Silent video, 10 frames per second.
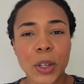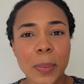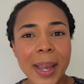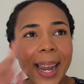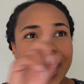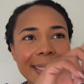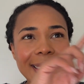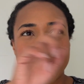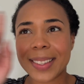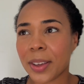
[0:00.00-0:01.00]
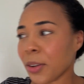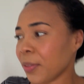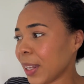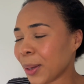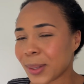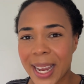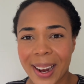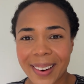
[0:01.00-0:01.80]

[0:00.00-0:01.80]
you may like these other videos